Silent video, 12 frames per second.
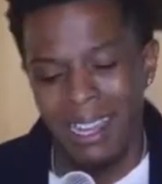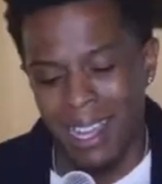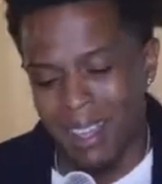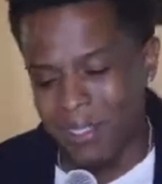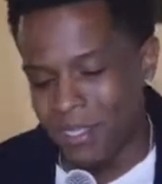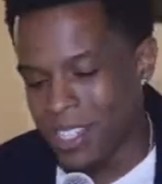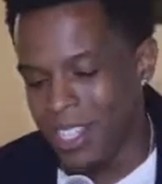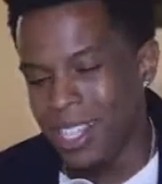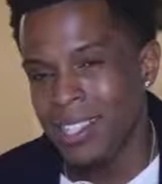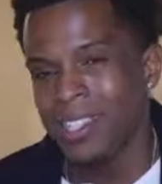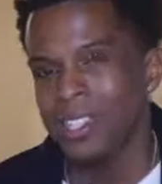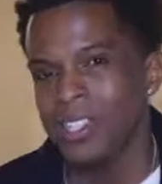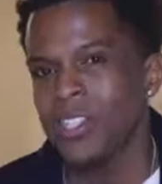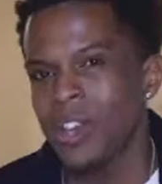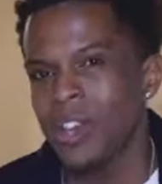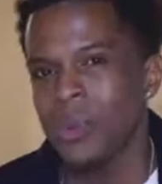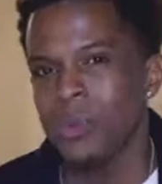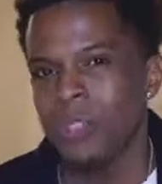if Jesus
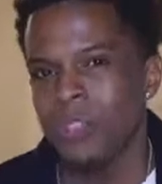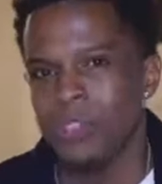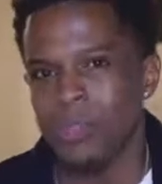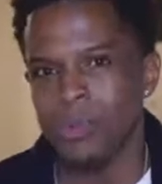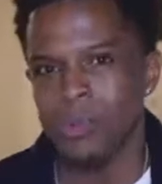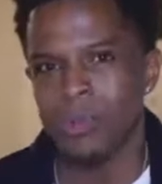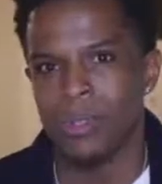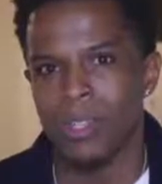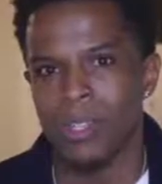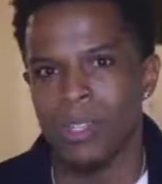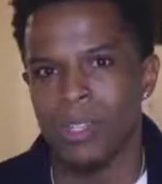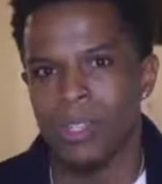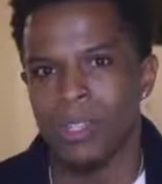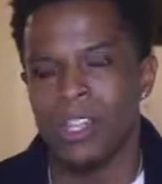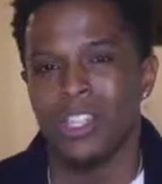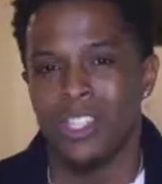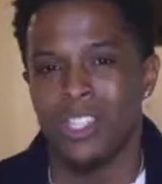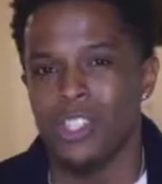told you
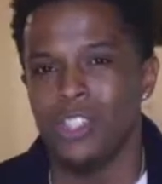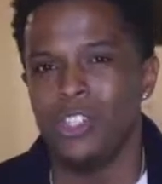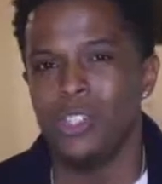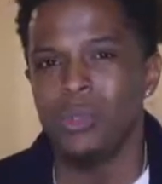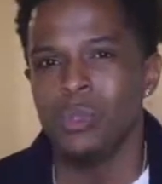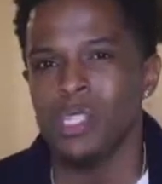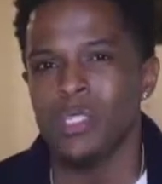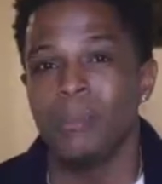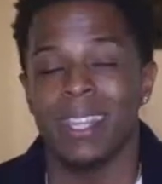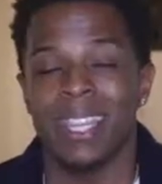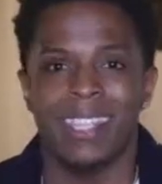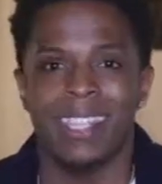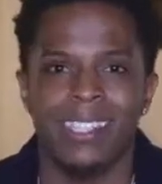to do something